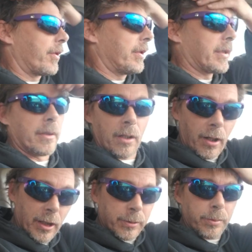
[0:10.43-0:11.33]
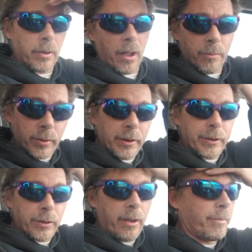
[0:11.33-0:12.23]
He's in the hospital. I'm really
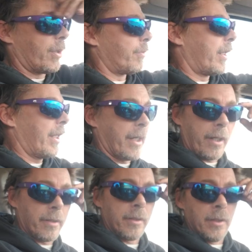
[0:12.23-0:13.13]
sorry about my hair,